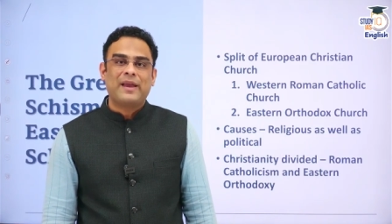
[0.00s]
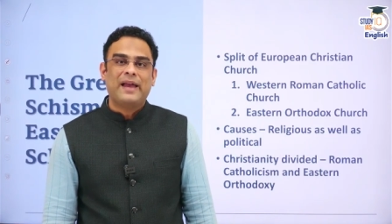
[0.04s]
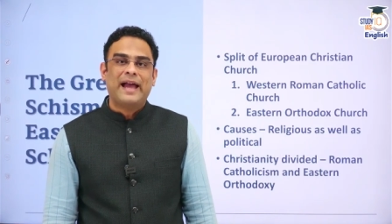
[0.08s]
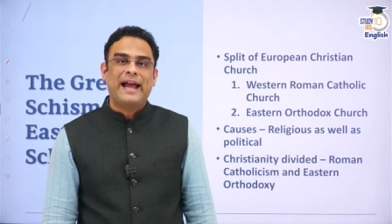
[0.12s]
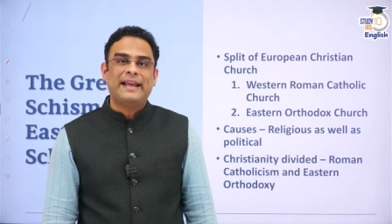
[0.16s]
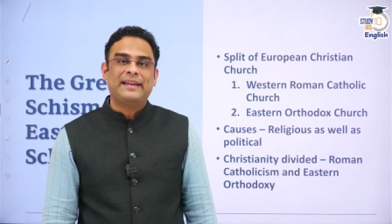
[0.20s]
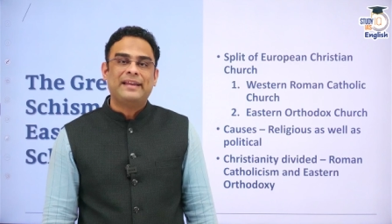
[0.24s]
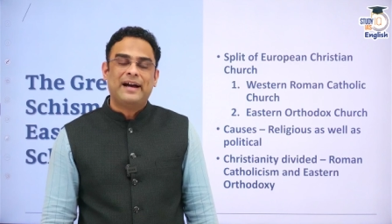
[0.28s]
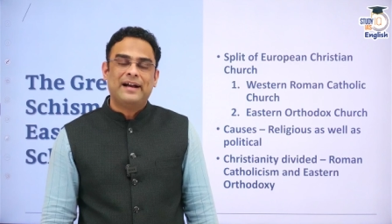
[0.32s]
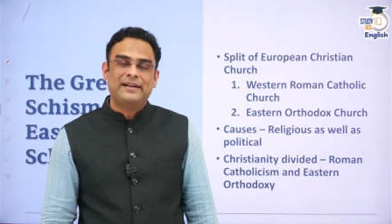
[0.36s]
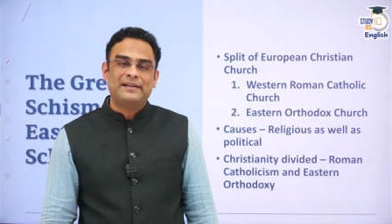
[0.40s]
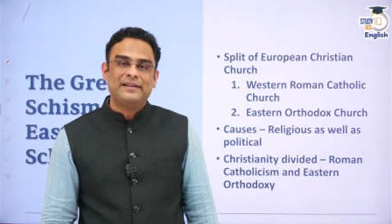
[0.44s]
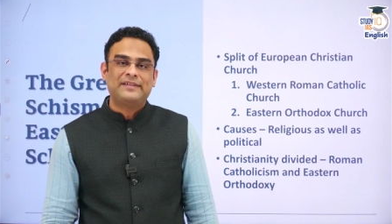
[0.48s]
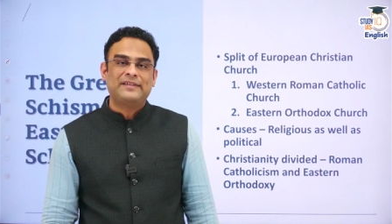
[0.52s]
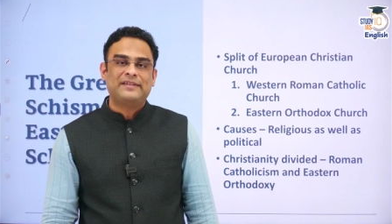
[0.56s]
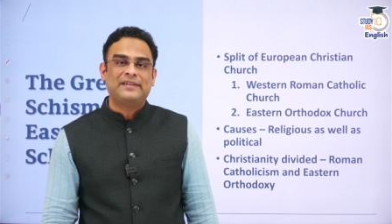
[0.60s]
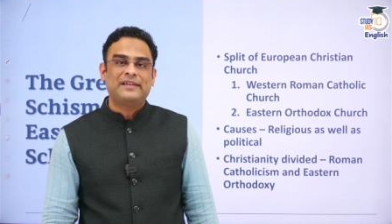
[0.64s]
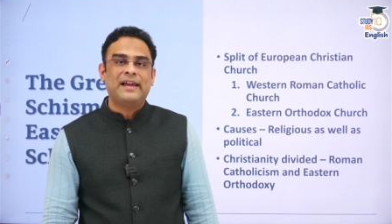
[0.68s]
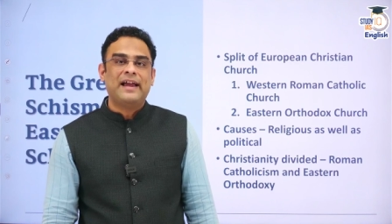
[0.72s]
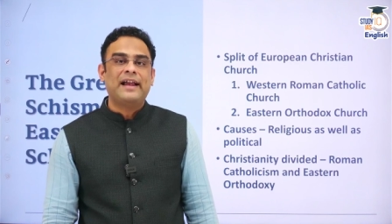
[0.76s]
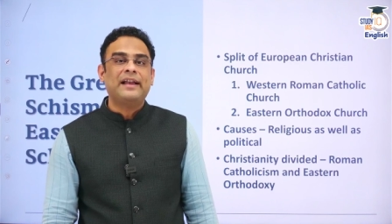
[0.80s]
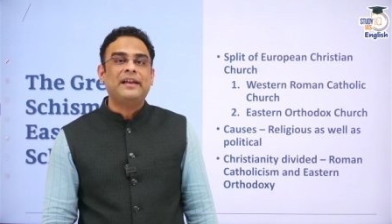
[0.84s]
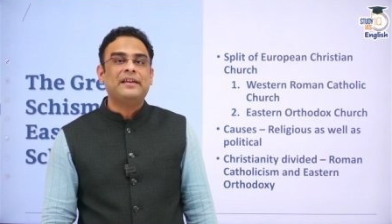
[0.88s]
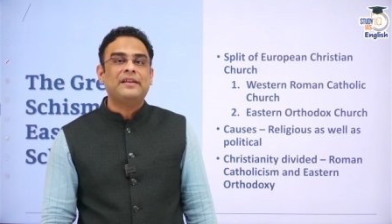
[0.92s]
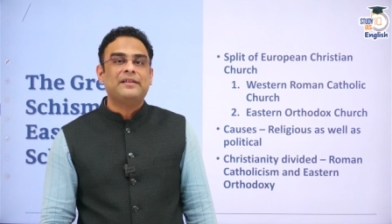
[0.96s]
and
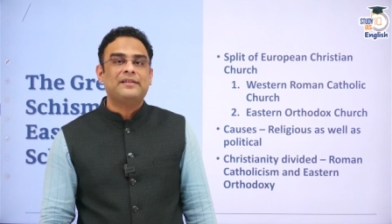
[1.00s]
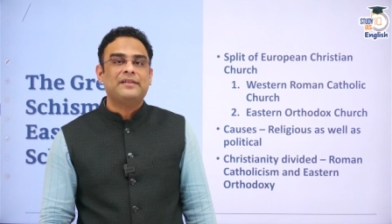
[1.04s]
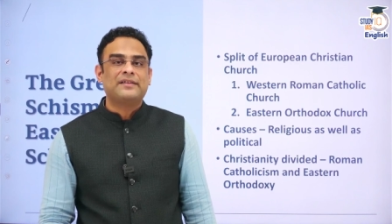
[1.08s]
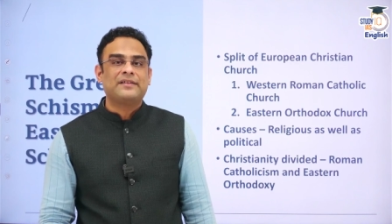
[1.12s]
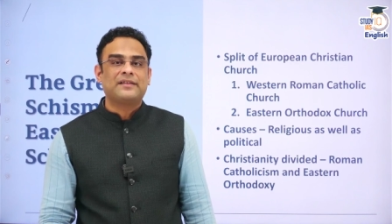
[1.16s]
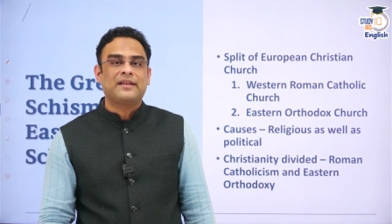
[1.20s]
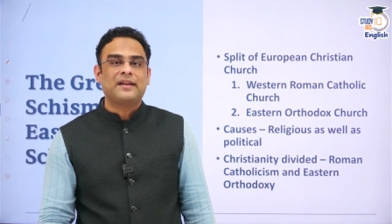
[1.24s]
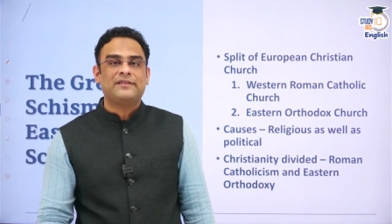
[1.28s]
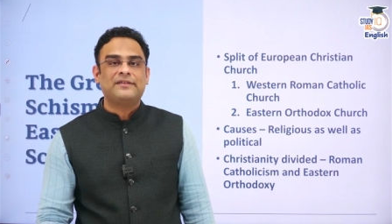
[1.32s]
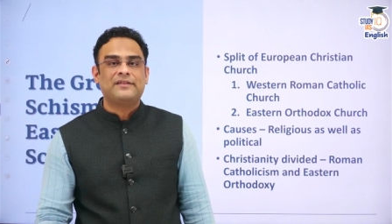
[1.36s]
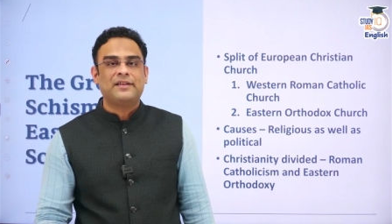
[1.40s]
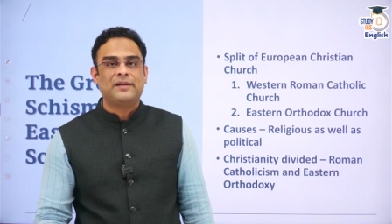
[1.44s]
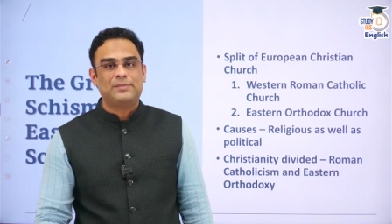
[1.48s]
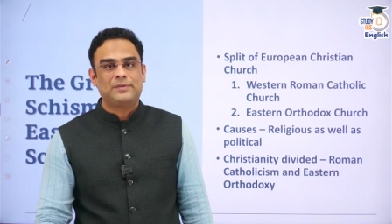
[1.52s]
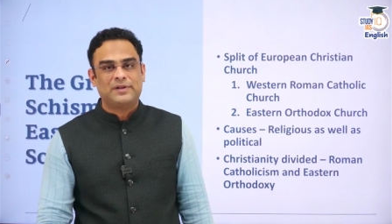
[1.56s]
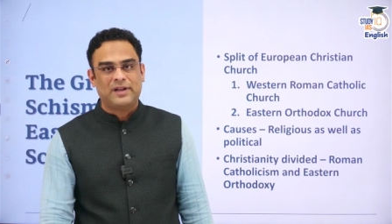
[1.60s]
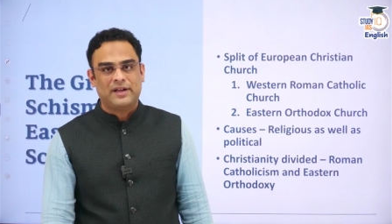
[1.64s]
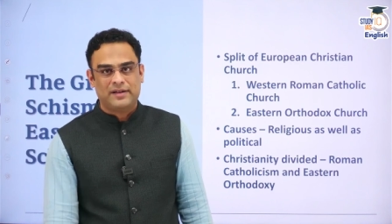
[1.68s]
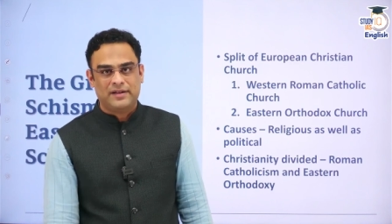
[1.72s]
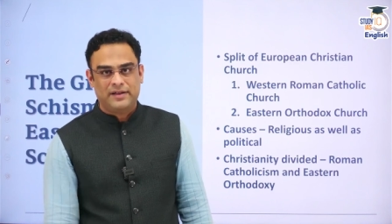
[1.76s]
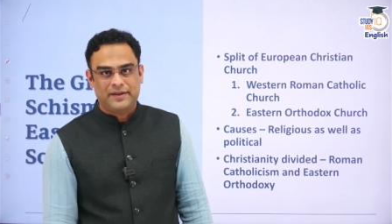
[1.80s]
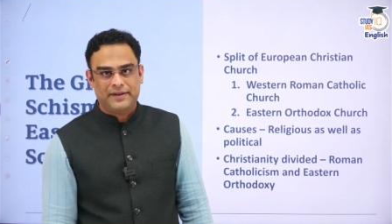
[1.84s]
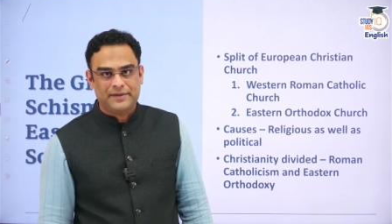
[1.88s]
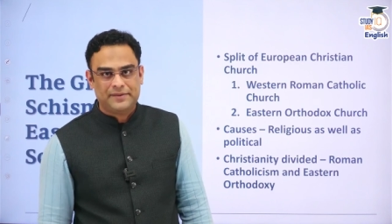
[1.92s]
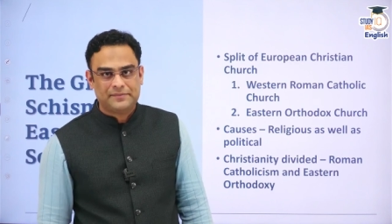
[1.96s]
understand this concept
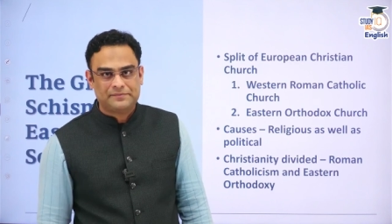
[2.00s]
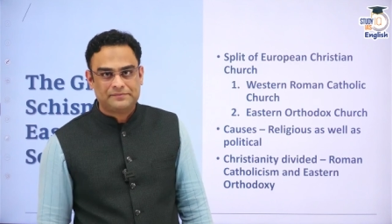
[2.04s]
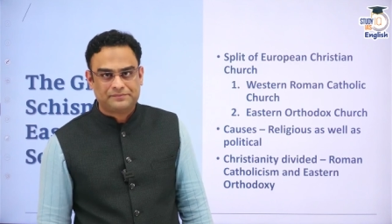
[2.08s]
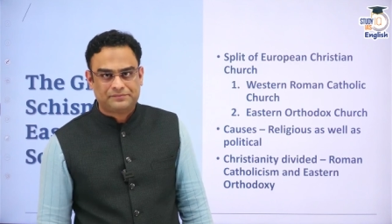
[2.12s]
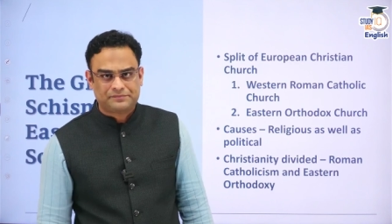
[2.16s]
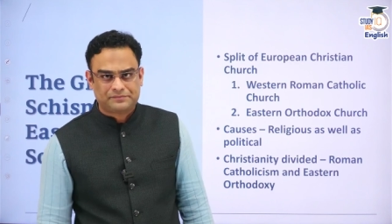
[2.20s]
thoroughly.